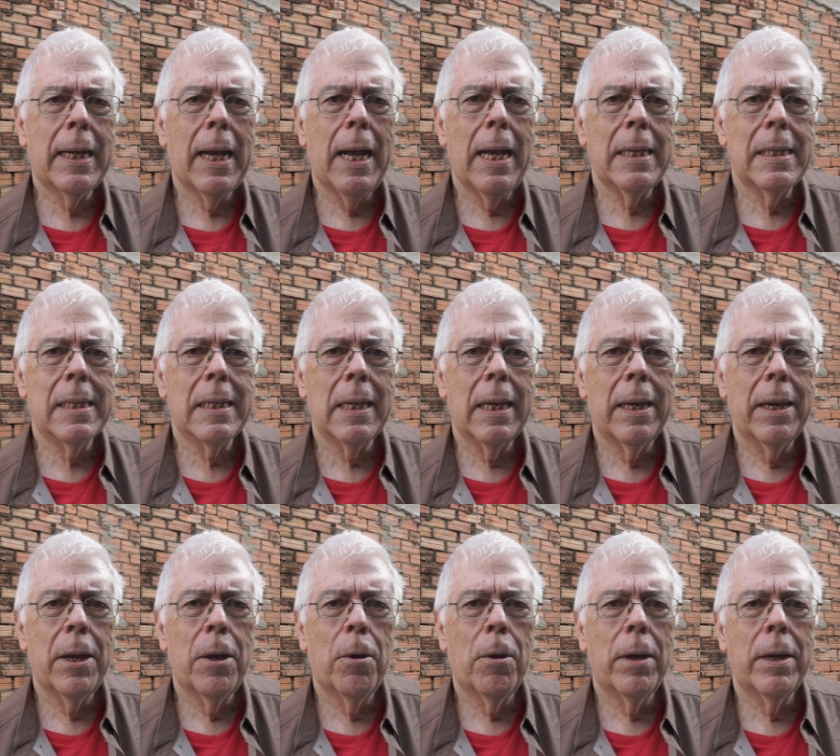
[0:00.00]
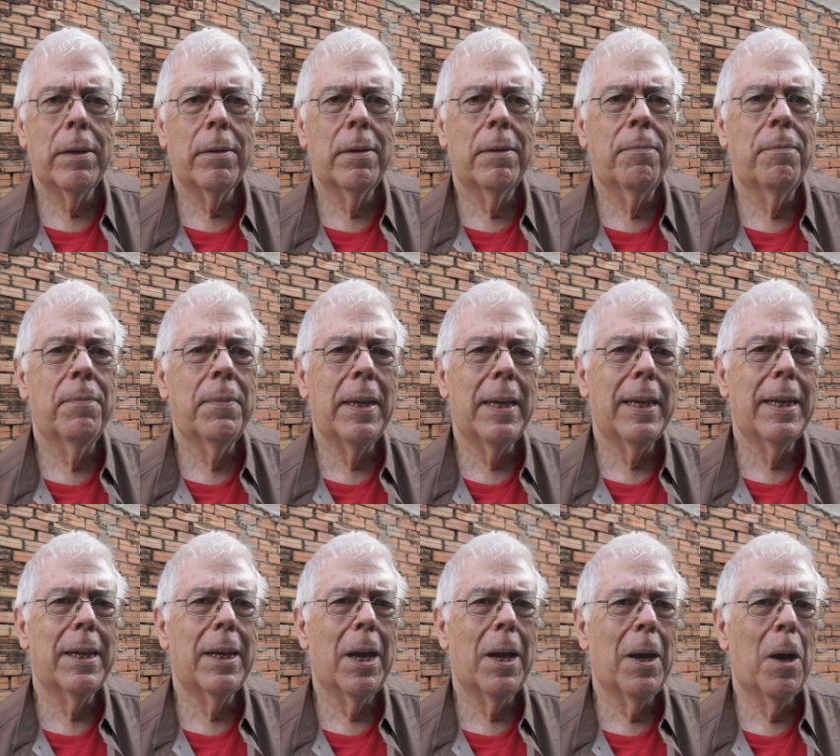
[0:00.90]
consulate here in
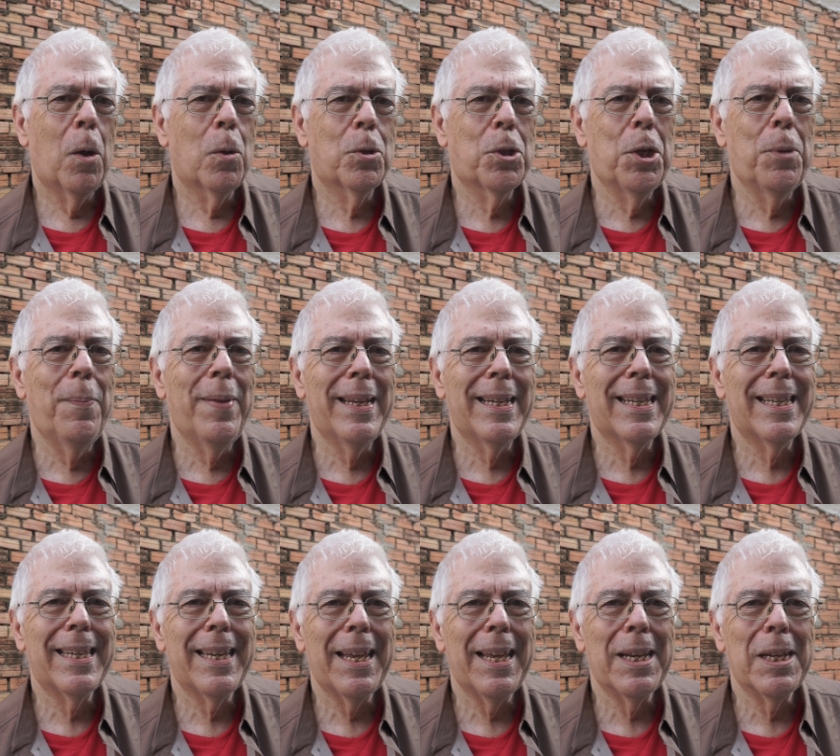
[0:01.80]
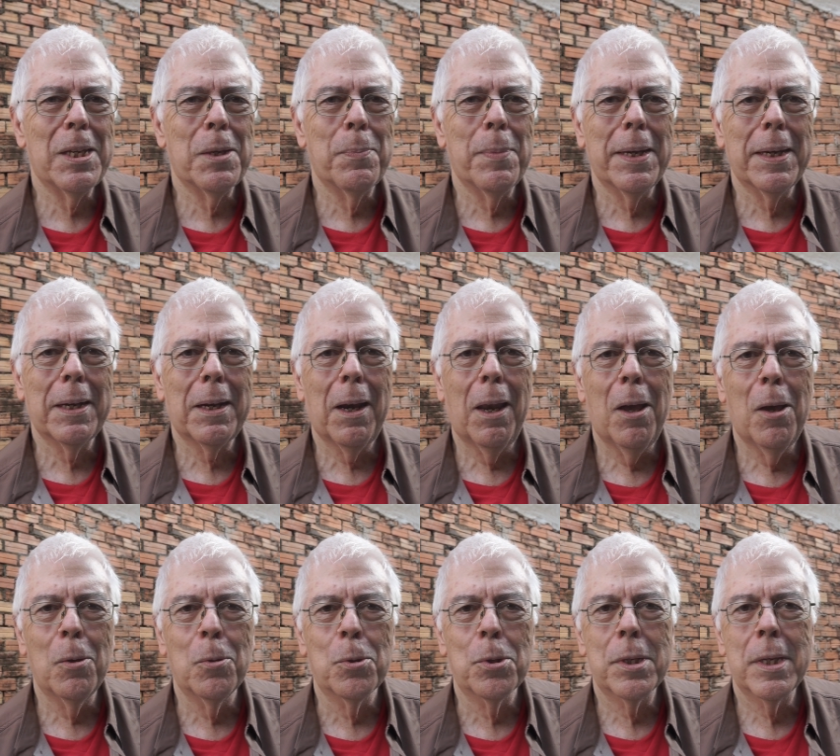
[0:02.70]
Ho Chi Minh City has been
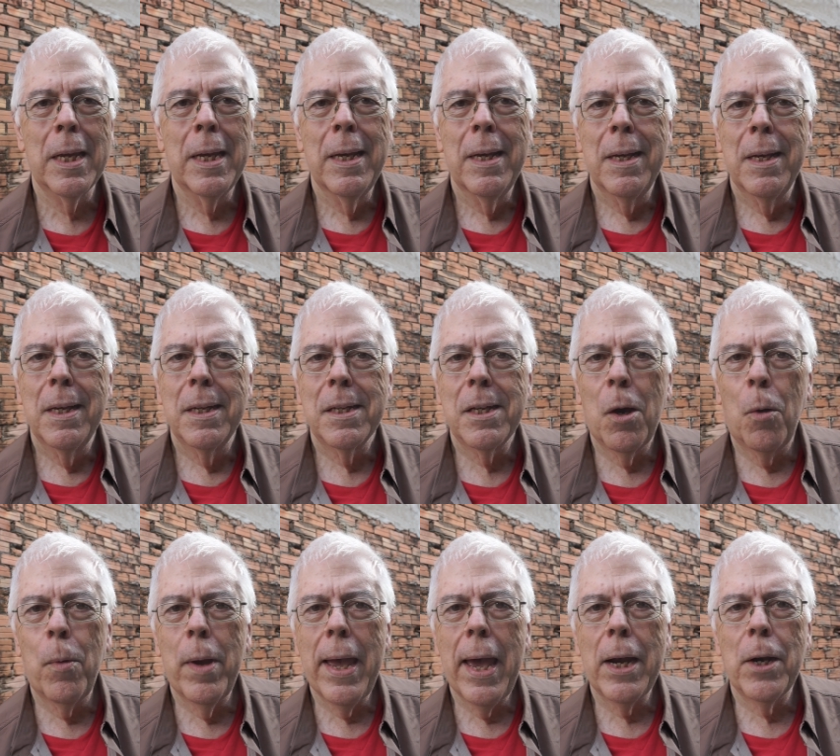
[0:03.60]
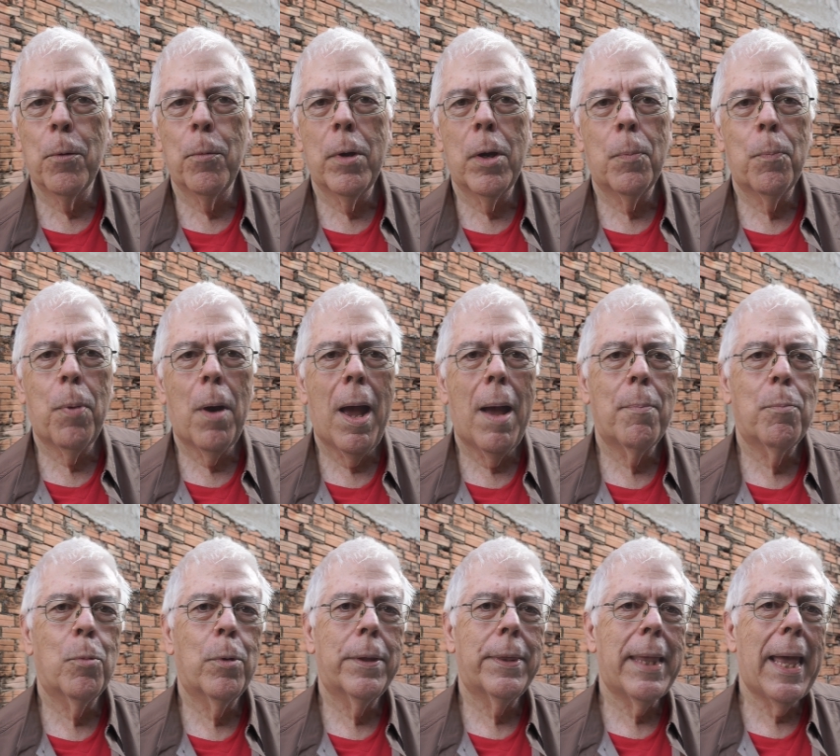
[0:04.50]
closed. So we had a real
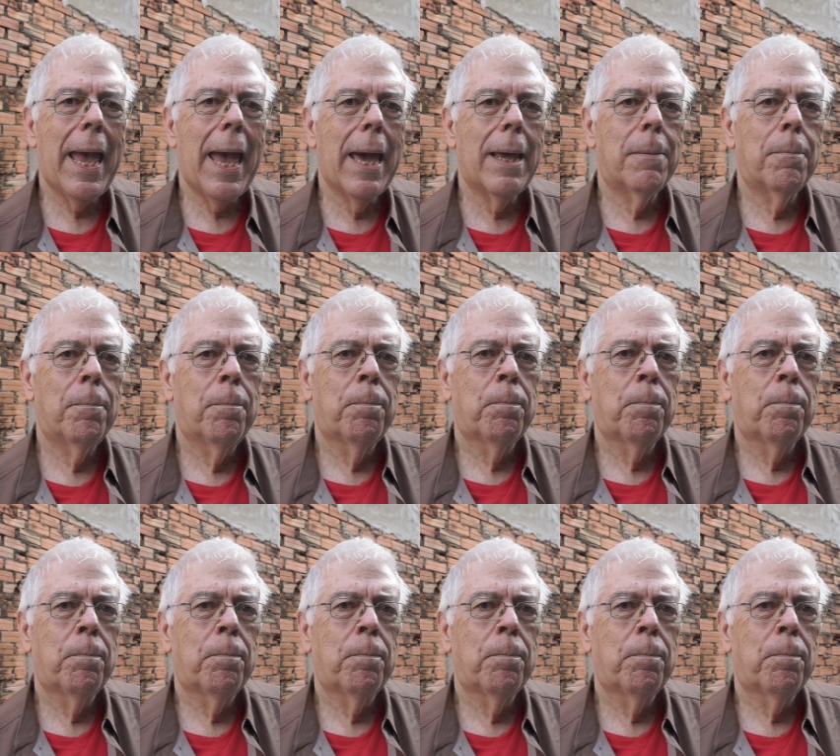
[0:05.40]
problem with that.